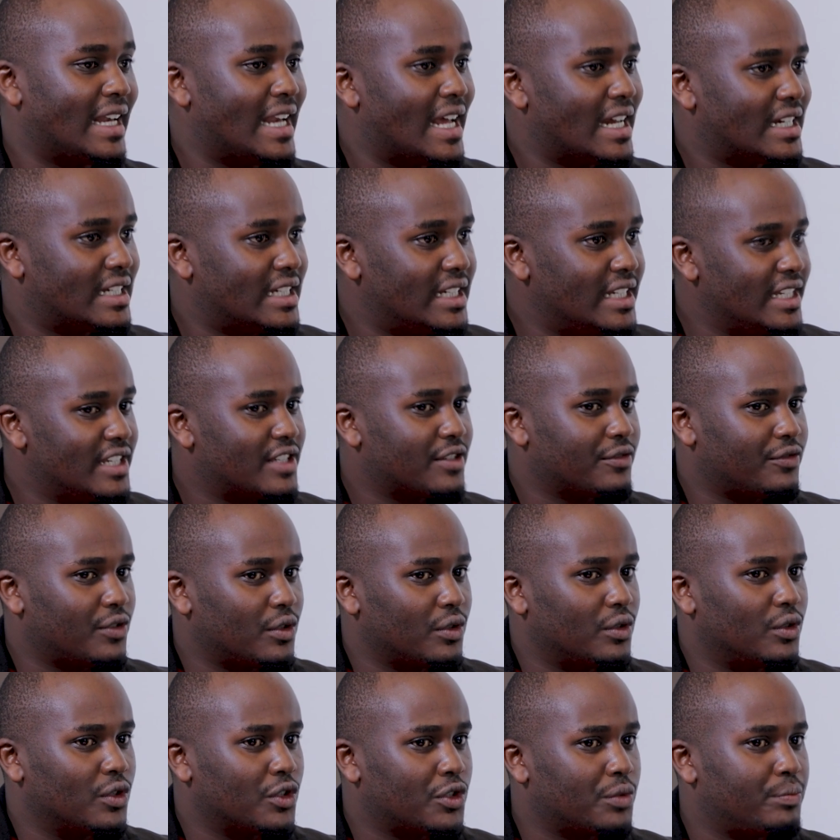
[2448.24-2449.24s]
And at least
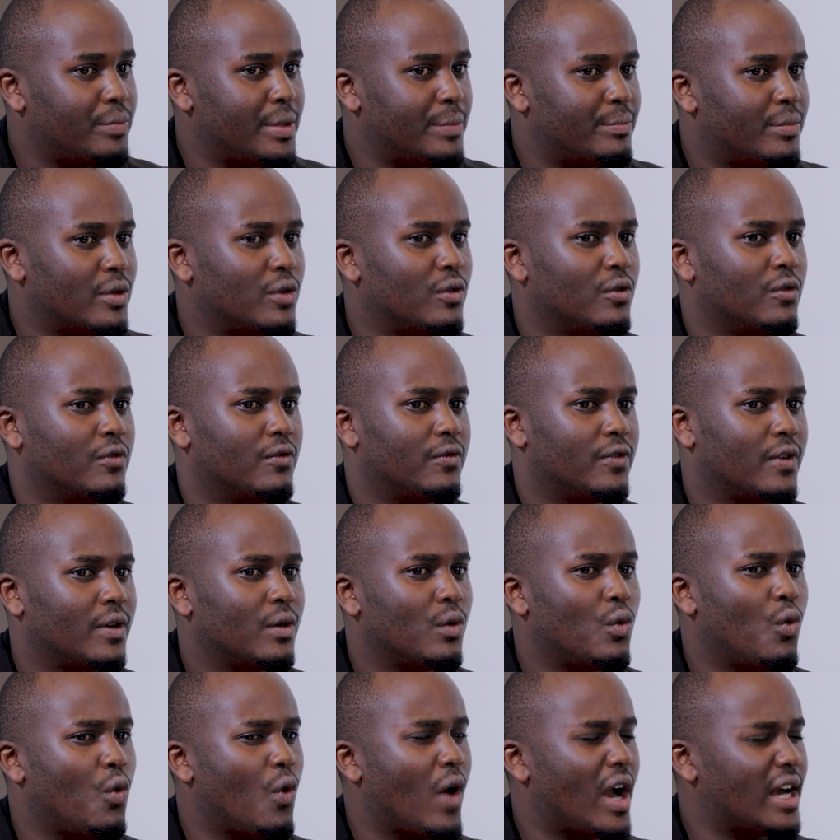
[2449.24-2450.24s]
for those people
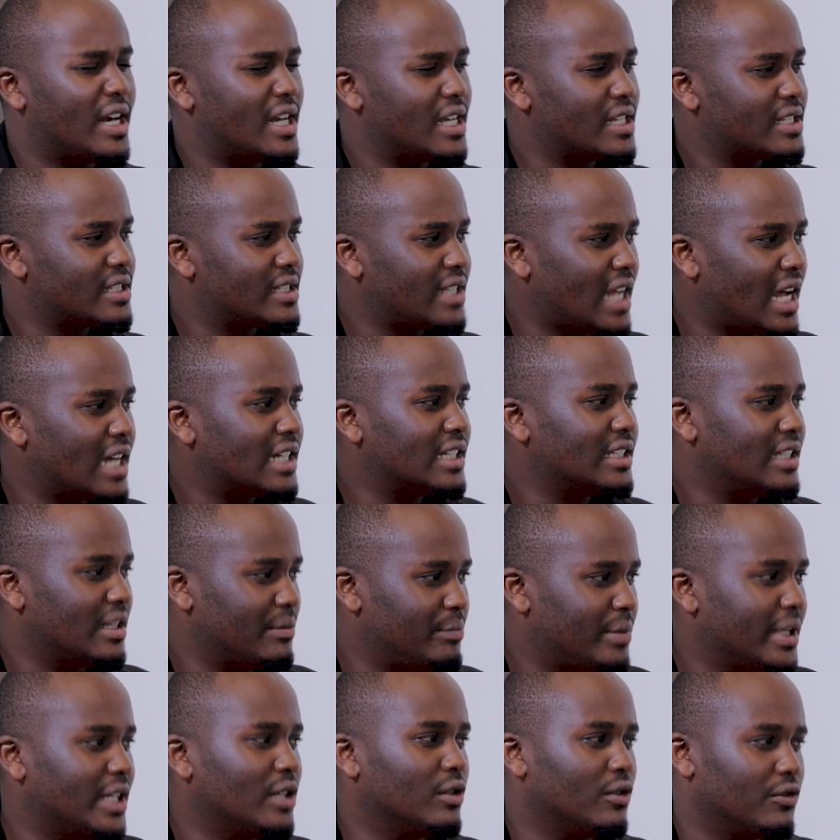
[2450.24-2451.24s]
who understand the
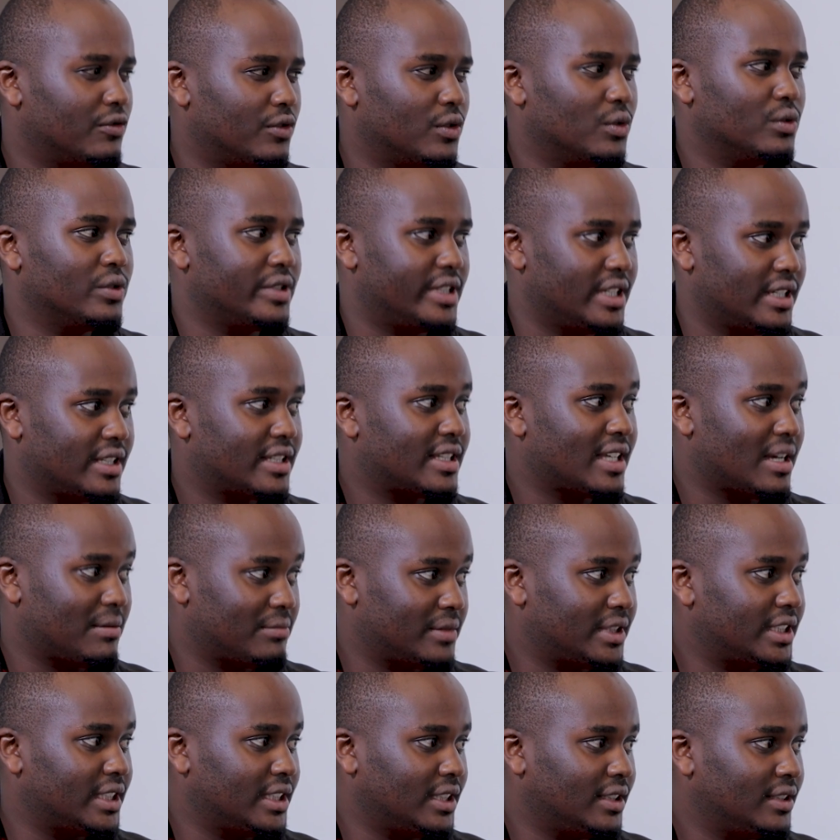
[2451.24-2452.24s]
pain of losing
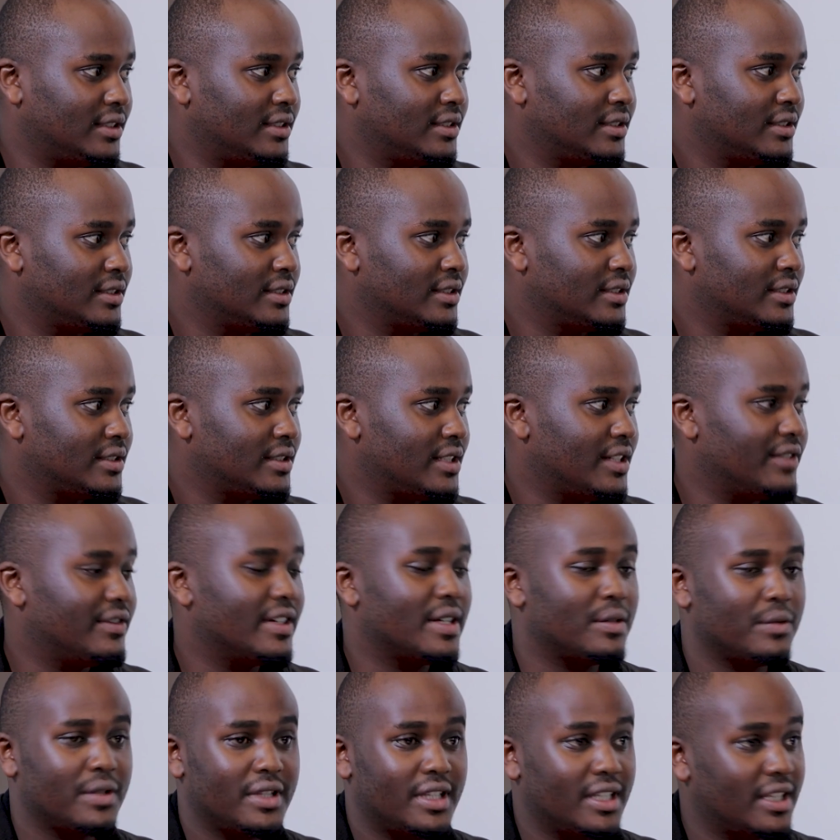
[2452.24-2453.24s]
something,
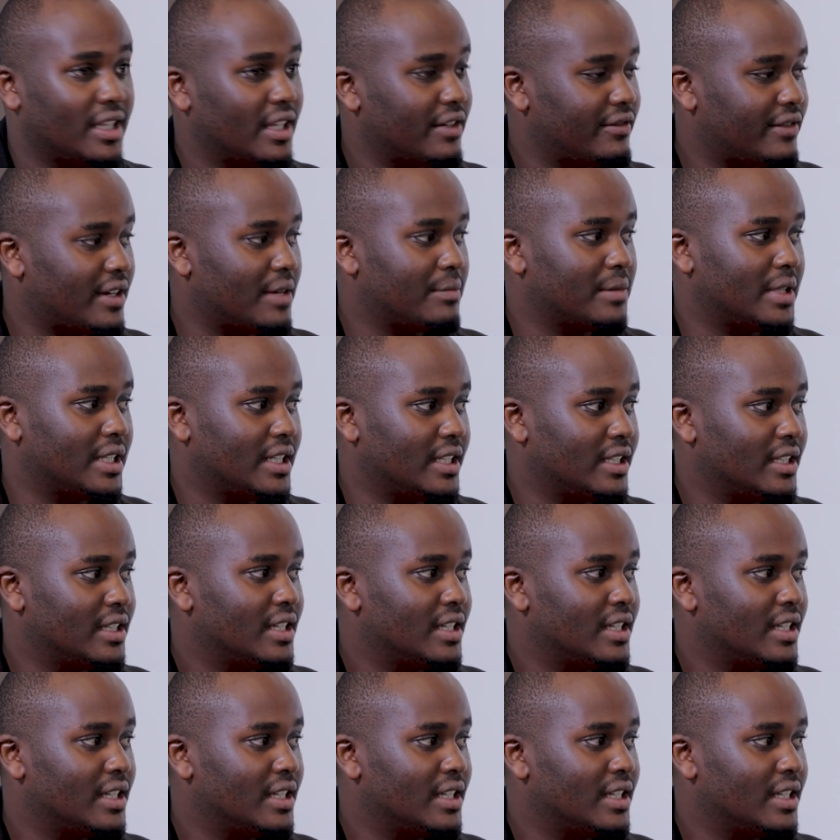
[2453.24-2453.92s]
even within the family.